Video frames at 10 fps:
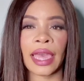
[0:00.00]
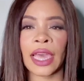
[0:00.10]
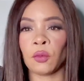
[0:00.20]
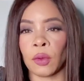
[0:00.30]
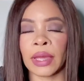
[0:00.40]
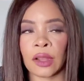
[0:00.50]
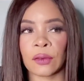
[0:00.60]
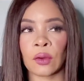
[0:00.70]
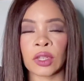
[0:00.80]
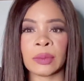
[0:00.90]
and women, of
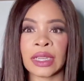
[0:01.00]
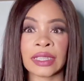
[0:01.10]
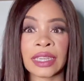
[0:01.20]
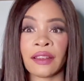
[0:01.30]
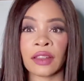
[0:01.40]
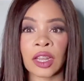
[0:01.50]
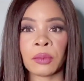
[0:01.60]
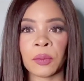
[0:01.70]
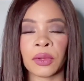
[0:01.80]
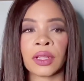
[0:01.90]
course, because there are a lot of
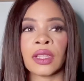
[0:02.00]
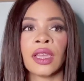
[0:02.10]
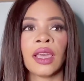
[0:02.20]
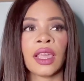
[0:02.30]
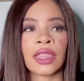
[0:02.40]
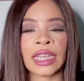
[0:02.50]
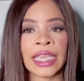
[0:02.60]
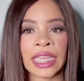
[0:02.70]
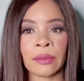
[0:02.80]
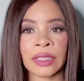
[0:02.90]
people that
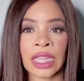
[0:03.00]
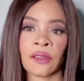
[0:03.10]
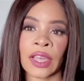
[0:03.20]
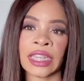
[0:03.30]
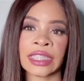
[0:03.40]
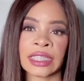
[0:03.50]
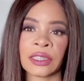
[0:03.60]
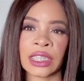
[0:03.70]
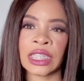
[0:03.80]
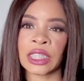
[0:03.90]
hate themselves. And
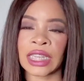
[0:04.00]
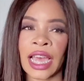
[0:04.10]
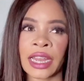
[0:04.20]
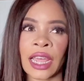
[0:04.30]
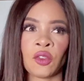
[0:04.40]
it's sad.